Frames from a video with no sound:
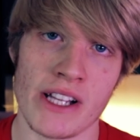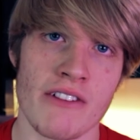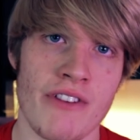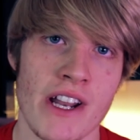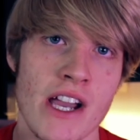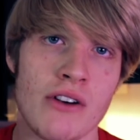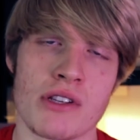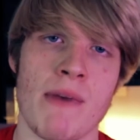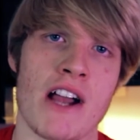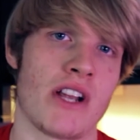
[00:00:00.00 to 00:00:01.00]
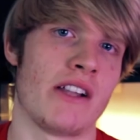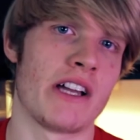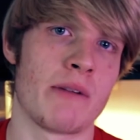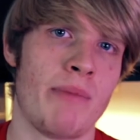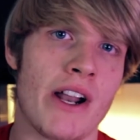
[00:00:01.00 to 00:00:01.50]
liked the video, smash that
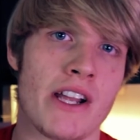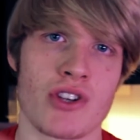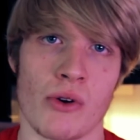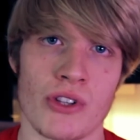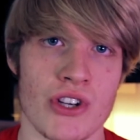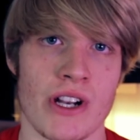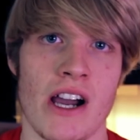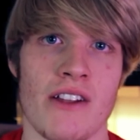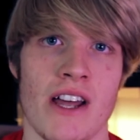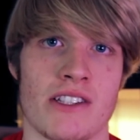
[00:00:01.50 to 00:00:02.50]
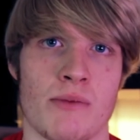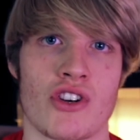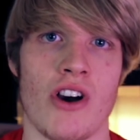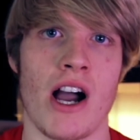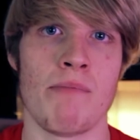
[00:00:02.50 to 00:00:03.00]
like button, choke the shit out of that
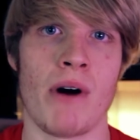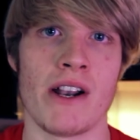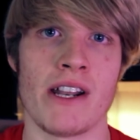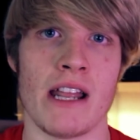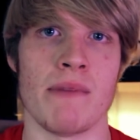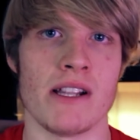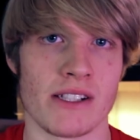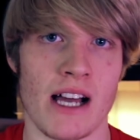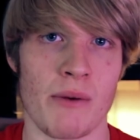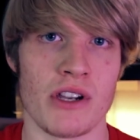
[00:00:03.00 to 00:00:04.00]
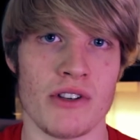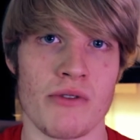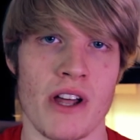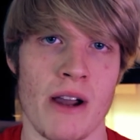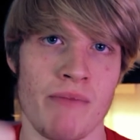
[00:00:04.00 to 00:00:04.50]
subscribe button, it means a lot when you
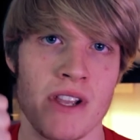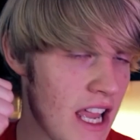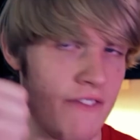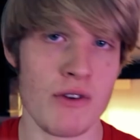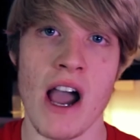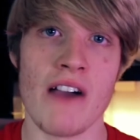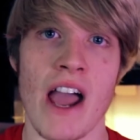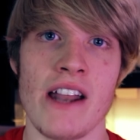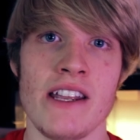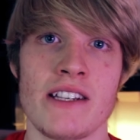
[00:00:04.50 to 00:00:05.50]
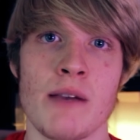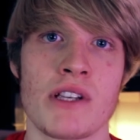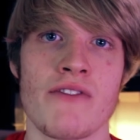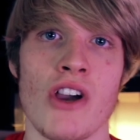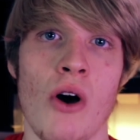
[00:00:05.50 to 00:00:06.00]
do that. If you have any
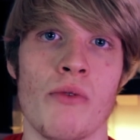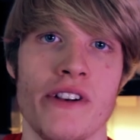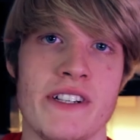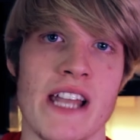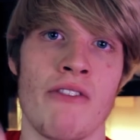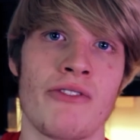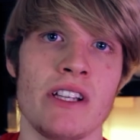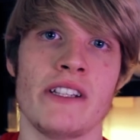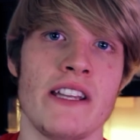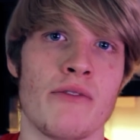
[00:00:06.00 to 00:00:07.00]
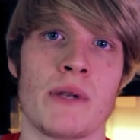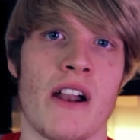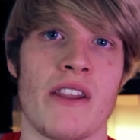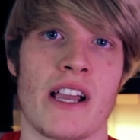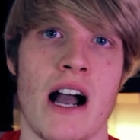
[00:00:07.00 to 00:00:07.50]
tips of your own, definitely leave them
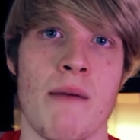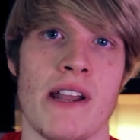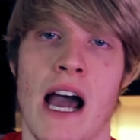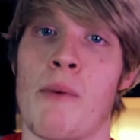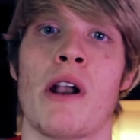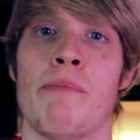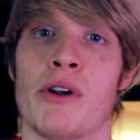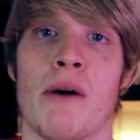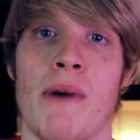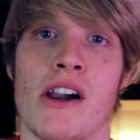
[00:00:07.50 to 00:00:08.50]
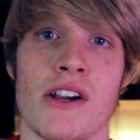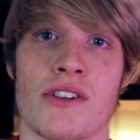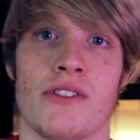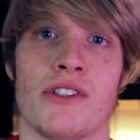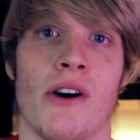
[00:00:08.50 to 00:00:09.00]
down in the comment. I want to build up my
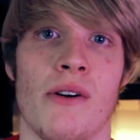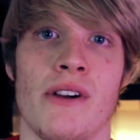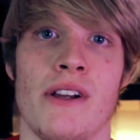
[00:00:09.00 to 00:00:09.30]
arsenal too.